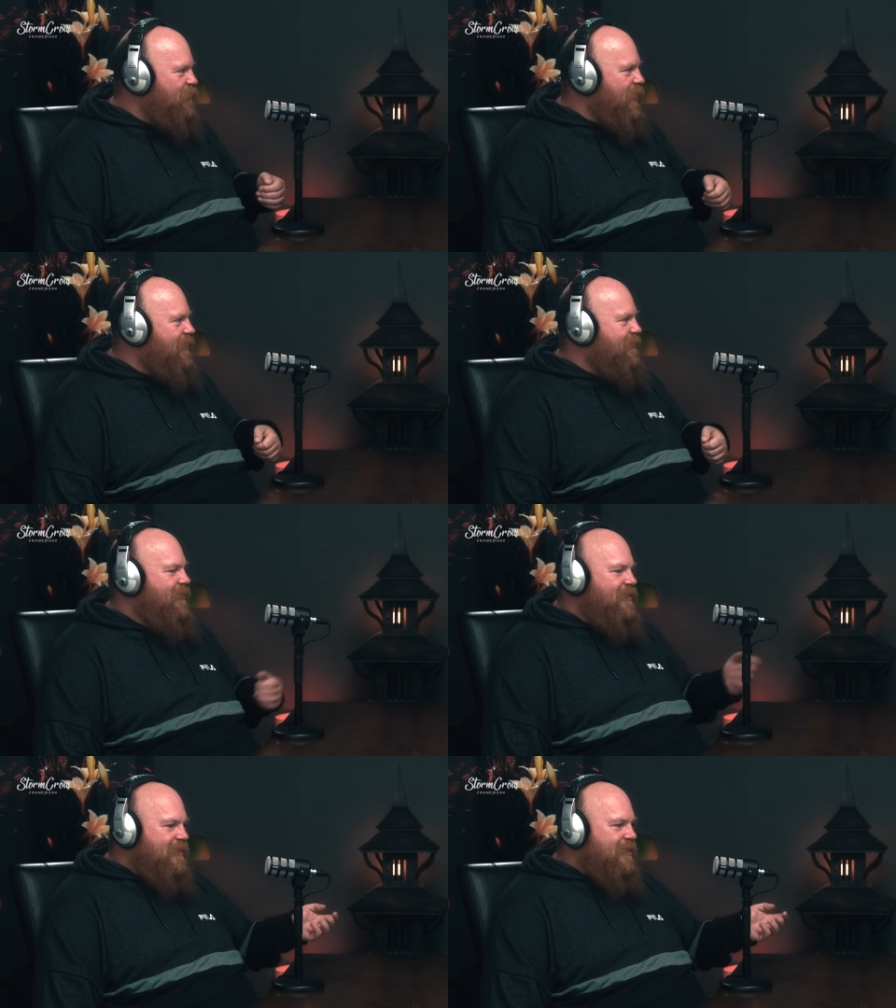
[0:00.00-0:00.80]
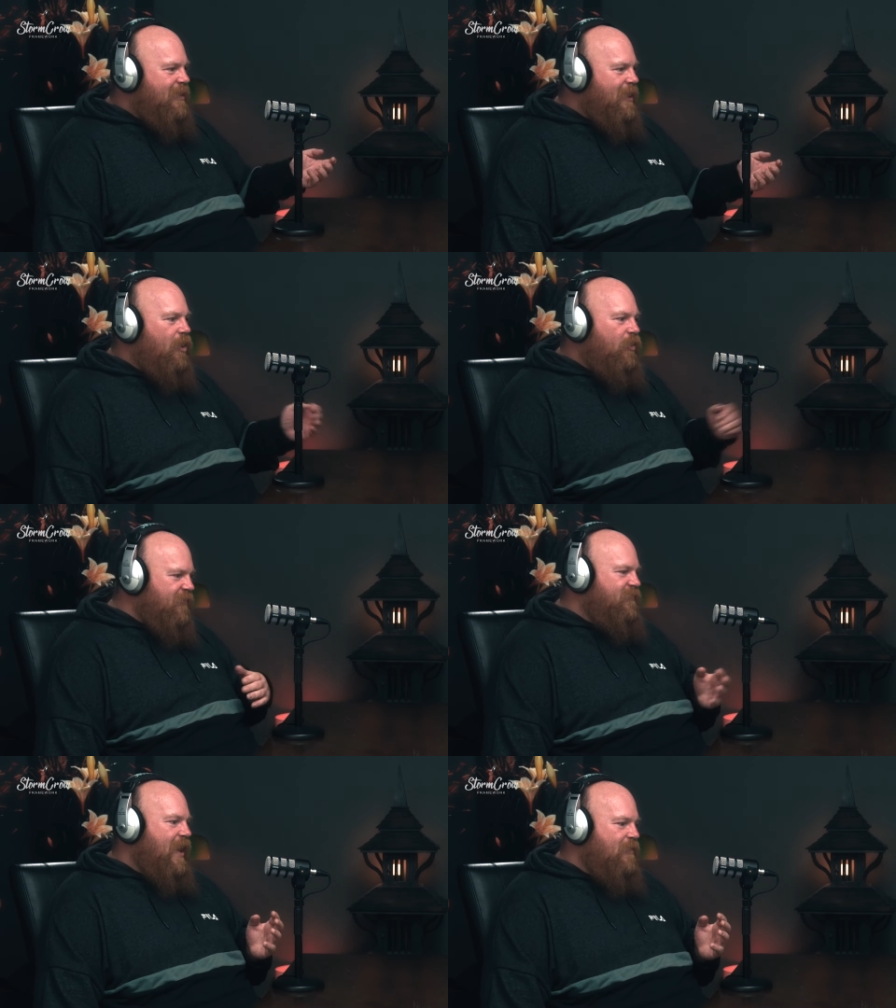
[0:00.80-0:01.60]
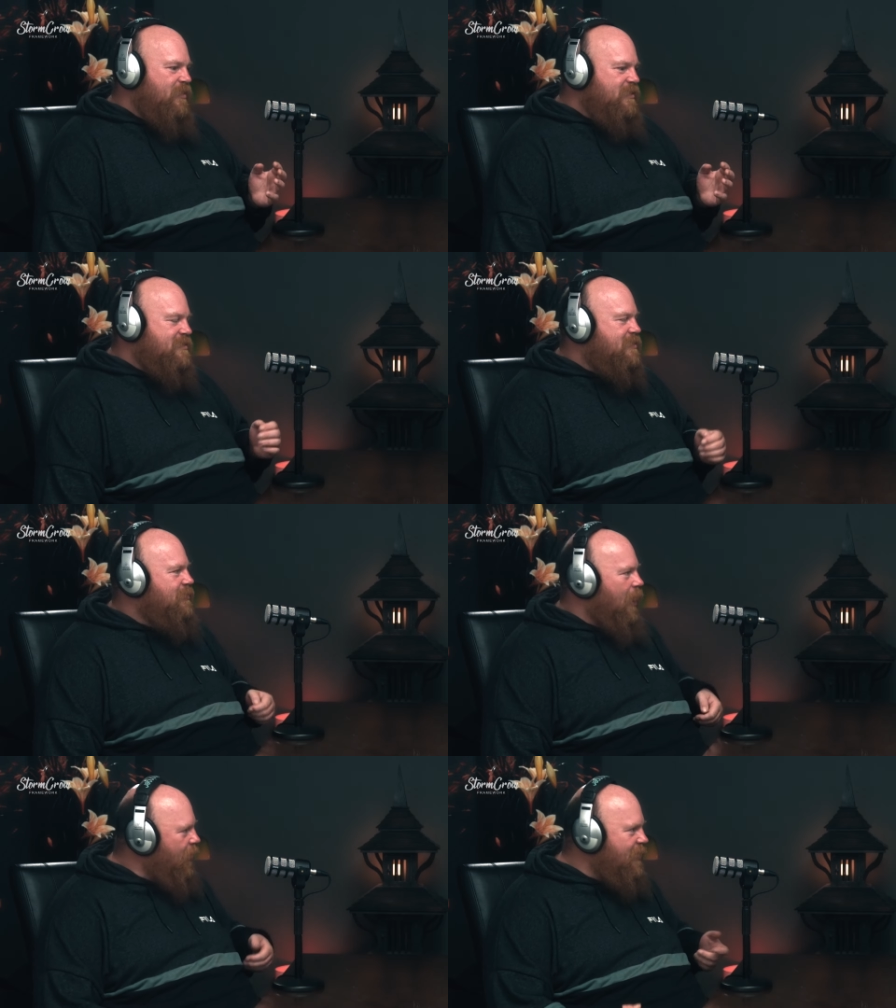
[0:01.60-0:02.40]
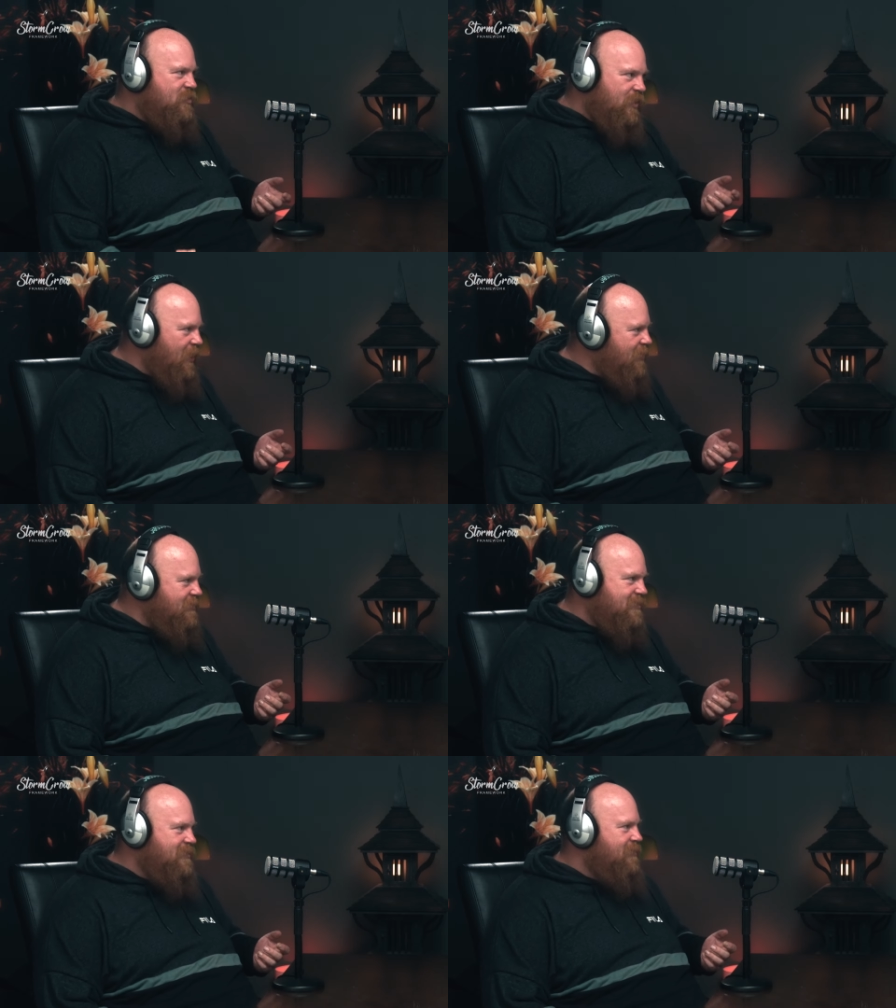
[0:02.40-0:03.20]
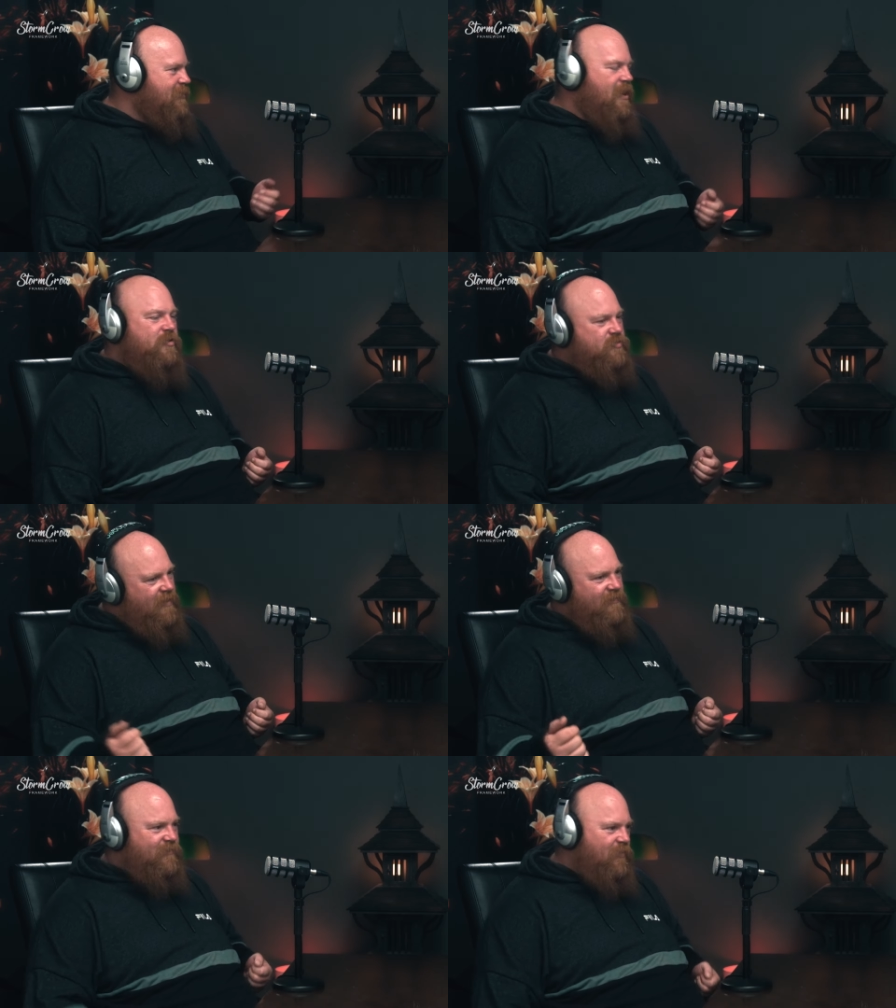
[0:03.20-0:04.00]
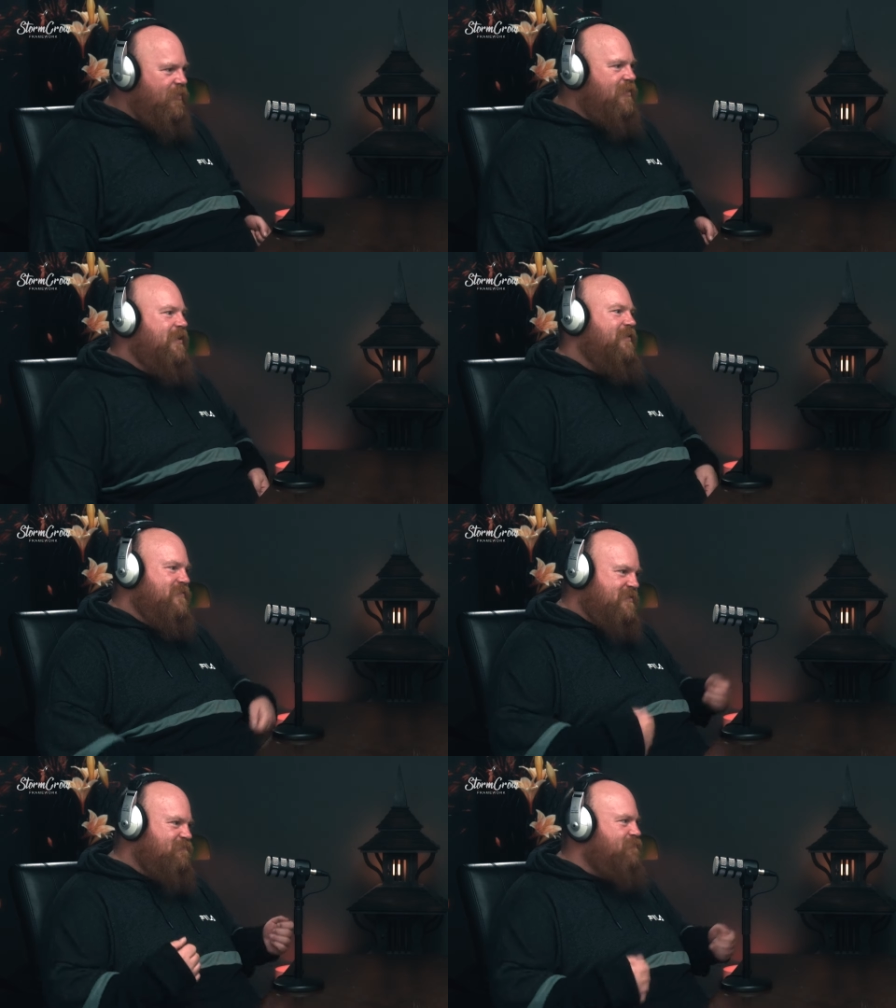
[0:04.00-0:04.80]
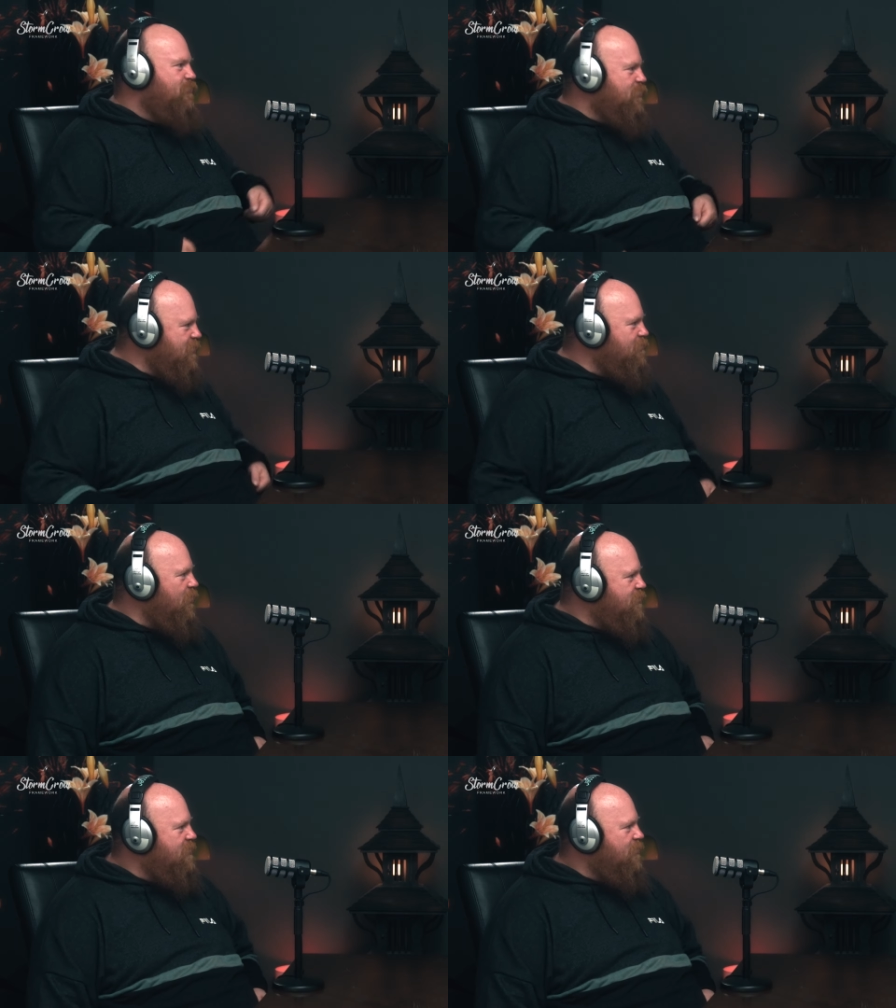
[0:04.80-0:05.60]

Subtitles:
But a lot of that was loading trucks, driving forklifts, pushing boxes